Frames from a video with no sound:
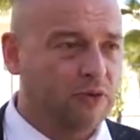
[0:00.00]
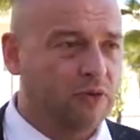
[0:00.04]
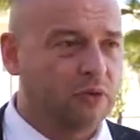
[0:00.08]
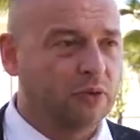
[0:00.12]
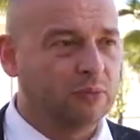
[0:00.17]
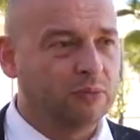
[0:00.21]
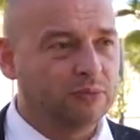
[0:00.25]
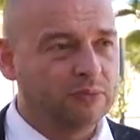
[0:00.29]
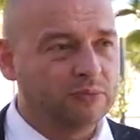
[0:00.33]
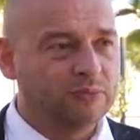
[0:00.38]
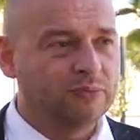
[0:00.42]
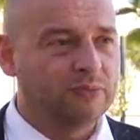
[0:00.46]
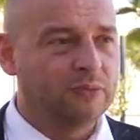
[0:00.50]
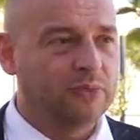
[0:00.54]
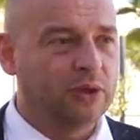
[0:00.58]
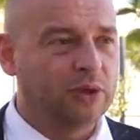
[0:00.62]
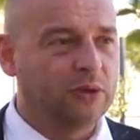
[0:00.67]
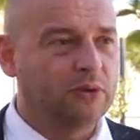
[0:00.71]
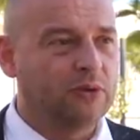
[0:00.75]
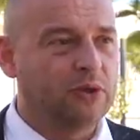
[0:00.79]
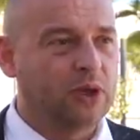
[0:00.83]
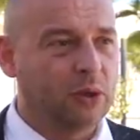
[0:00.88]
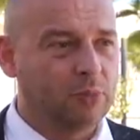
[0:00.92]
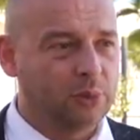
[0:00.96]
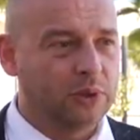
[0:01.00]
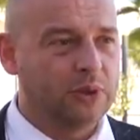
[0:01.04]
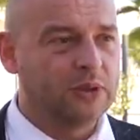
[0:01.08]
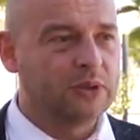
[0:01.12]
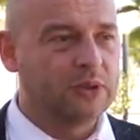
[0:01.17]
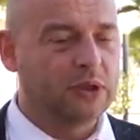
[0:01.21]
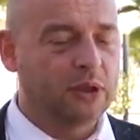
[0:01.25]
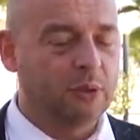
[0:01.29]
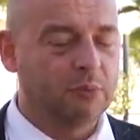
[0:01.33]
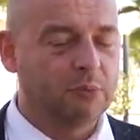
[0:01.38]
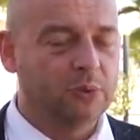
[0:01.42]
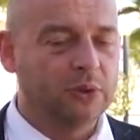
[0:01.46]
from you know company
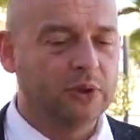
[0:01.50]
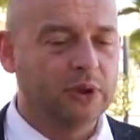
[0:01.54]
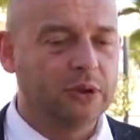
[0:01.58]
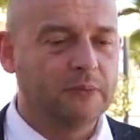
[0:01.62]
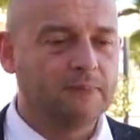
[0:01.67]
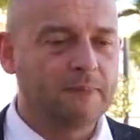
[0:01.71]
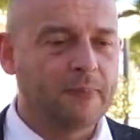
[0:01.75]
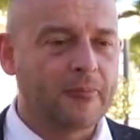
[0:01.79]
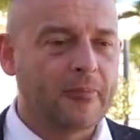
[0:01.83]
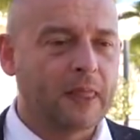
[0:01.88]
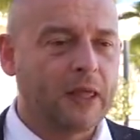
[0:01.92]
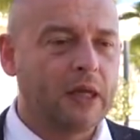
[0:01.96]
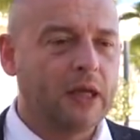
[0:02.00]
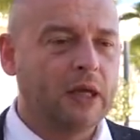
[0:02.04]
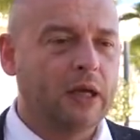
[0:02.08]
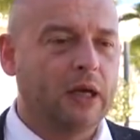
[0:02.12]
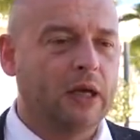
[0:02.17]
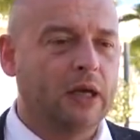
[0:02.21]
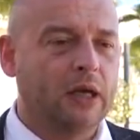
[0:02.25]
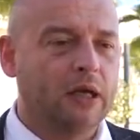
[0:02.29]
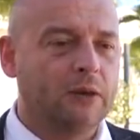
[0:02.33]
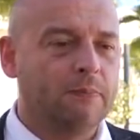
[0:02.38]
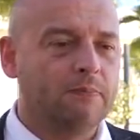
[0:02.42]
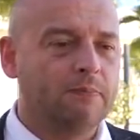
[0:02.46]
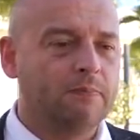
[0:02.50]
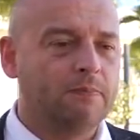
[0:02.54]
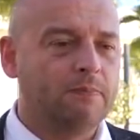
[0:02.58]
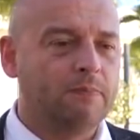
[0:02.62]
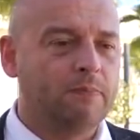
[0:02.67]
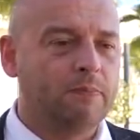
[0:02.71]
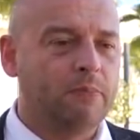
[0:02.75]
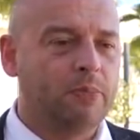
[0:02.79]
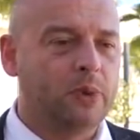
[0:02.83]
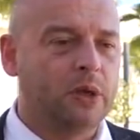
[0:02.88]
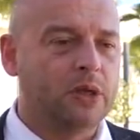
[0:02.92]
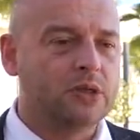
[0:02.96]
to company. Um,
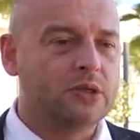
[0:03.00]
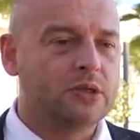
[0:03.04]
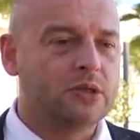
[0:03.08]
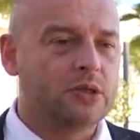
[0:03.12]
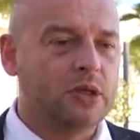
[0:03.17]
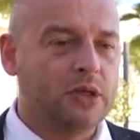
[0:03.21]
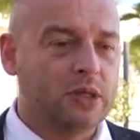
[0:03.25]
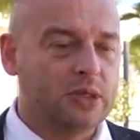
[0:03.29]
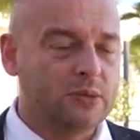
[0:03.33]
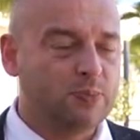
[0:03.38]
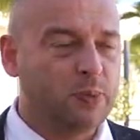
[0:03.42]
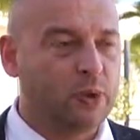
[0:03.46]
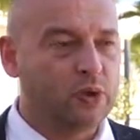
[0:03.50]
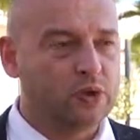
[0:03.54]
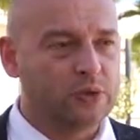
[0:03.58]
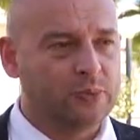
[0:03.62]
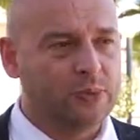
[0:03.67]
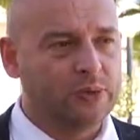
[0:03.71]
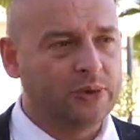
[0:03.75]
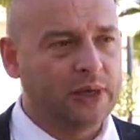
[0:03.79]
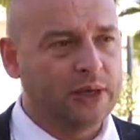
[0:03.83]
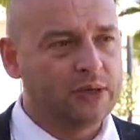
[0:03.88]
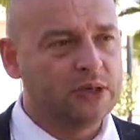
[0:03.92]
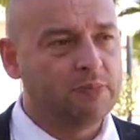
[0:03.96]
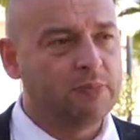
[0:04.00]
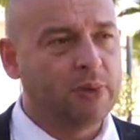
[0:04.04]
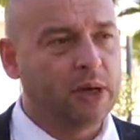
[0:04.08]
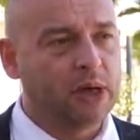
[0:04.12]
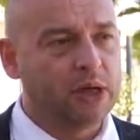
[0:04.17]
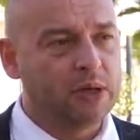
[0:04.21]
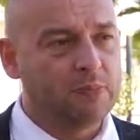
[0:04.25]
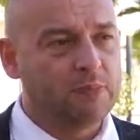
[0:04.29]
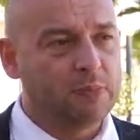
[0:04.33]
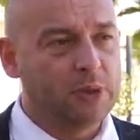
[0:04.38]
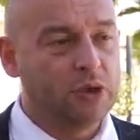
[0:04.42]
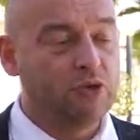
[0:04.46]
but it is possible now to
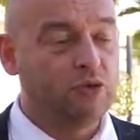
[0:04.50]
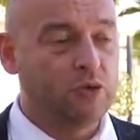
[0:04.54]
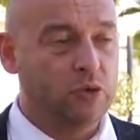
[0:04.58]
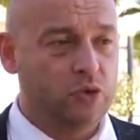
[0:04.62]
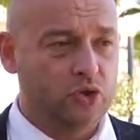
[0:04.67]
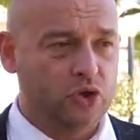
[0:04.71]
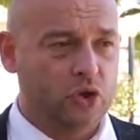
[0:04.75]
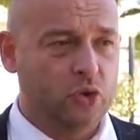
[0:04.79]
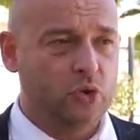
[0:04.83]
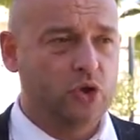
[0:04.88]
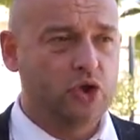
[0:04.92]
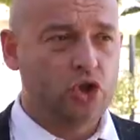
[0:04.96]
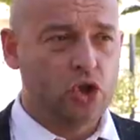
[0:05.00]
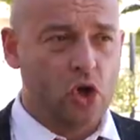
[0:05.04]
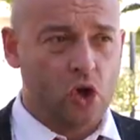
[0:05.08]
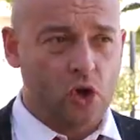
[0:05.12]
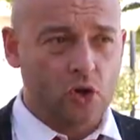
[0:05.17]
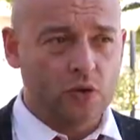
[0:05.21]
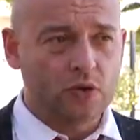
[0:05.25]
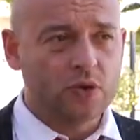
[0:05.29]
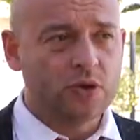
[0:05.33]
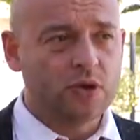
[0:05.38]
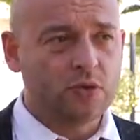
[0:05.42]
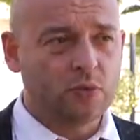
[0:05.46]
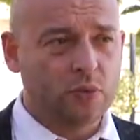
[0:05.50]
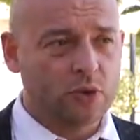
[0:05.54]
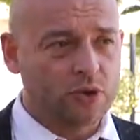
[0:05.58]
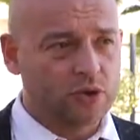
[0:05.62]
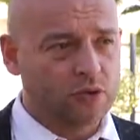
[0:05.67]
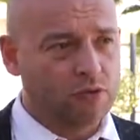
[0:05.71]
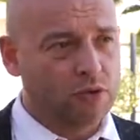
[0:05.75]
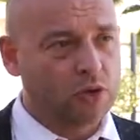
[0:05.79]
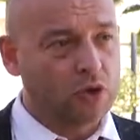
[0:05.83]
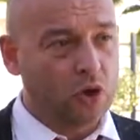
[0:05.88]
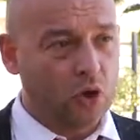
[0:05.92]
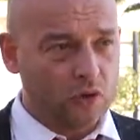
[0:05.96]
buy beetroot juice shots, which
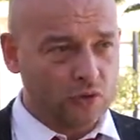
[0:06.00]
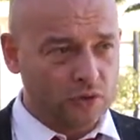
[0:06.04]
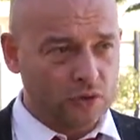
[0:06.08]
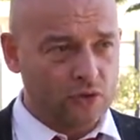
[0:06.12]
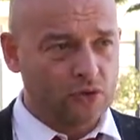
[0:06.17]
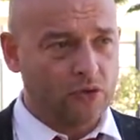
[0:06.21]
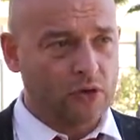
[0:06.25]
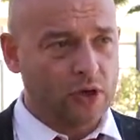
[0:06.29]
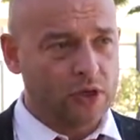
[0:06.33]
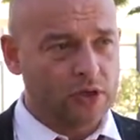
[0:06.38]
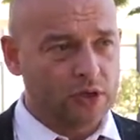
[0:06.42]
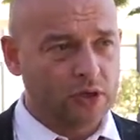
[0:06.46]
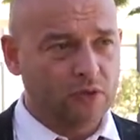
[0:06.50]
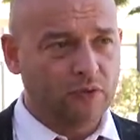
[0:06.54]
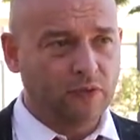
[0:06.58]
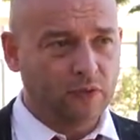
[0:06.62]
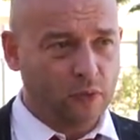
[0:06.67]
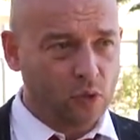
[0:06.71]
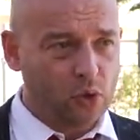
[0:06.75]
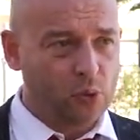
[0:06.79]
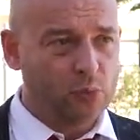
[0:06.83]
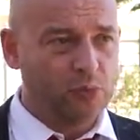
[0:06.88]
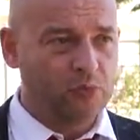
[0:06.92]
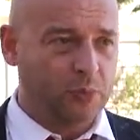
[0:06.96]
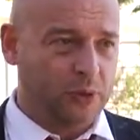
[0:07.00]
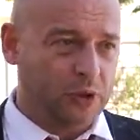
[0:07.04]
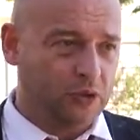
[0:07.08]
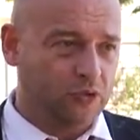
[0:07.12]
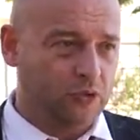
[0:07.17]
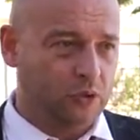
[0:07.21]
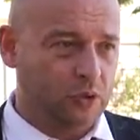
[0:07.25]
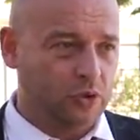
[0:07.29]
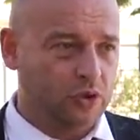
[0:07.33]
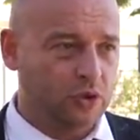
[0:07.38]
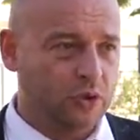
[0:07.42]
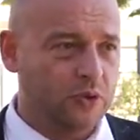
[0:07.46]
are a concentrated form of
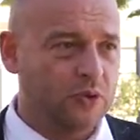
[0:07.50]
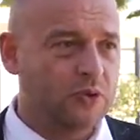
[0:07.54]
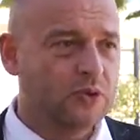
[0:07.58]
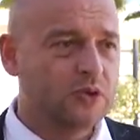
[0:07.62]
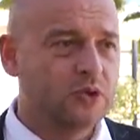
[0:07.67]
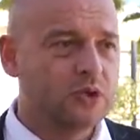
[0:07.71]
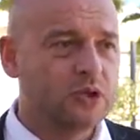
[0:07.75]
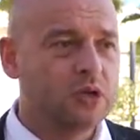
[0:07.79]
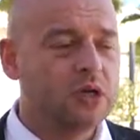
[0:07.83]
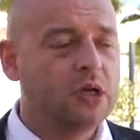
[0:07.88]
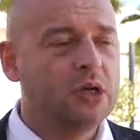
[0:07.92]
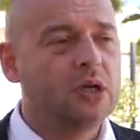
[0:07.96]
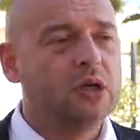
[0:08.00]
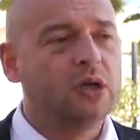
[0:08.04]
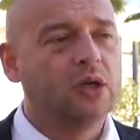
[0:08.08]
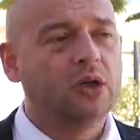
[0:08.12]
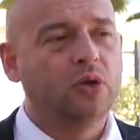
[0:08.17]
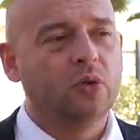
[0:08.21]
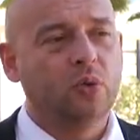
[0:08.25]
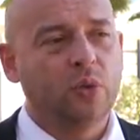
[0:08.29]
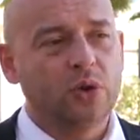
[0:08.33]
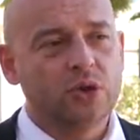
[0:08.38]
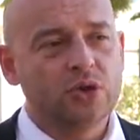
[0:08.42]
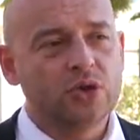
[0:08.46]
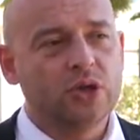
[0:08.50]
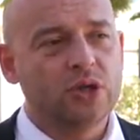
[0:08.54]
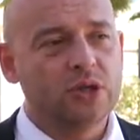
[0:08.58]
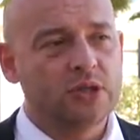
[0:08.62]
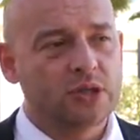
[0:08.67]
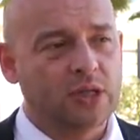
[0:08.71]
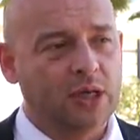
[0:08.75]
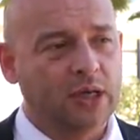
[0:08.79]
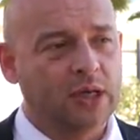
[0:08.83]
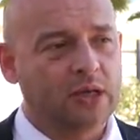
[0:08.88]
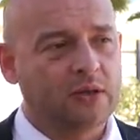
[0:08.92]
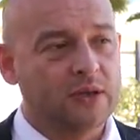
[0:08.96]
beetroot juice, mm -hmm. which
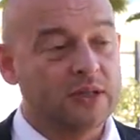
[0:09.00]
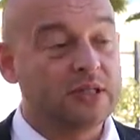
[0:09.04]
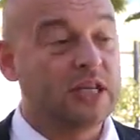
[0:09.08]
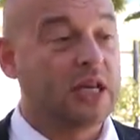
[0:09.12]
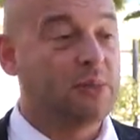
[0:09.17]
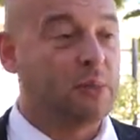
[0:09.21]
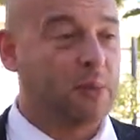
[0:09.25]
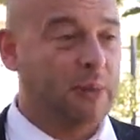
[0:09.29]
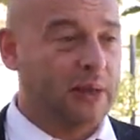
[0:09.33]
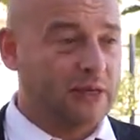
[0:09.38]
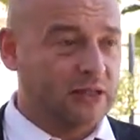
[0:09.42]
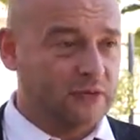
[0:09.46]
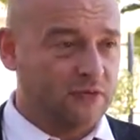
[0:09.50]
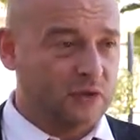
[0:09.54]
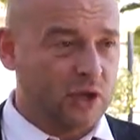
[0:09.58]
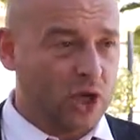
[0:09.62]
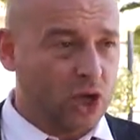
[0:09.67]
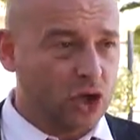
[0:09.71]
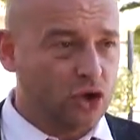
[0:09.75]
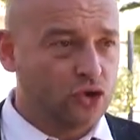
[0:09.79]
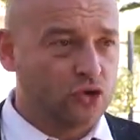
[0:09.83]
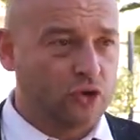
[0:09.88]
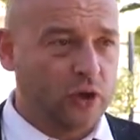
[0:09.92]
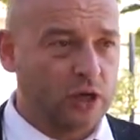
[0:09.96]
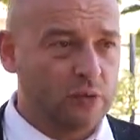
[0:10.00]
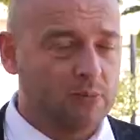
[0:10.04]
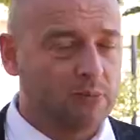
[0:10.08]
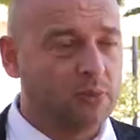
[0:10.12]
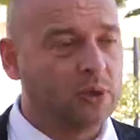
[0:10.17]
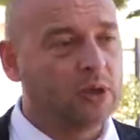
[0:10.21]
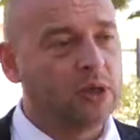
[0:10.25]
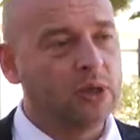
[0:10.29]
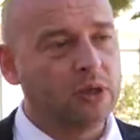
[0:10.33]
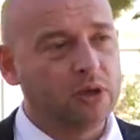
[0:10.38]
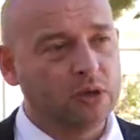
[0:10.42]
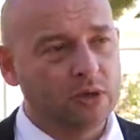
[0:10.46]
contain the same amount of nitrate
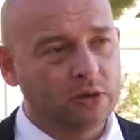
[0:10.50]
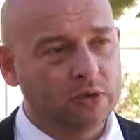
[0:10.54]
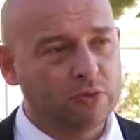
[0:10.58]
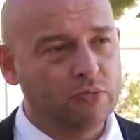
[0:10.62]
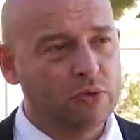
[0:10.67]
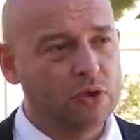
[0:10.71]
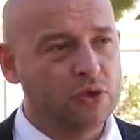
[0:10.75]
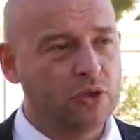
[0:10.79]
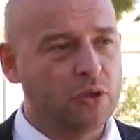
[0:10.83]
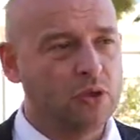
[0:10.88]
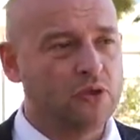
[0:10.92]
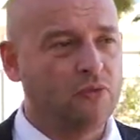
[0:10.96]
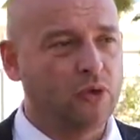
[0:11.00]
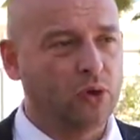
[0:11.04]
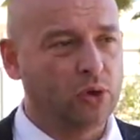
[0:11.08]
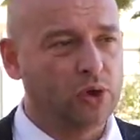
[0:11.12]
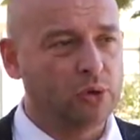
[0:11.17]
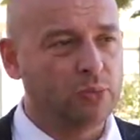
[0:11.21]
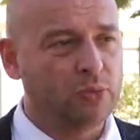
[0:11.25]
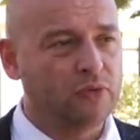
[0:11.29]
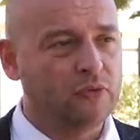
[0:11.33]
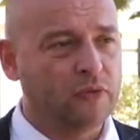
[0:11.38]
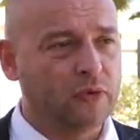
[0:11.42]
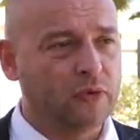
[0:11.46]
but in a reduced volume of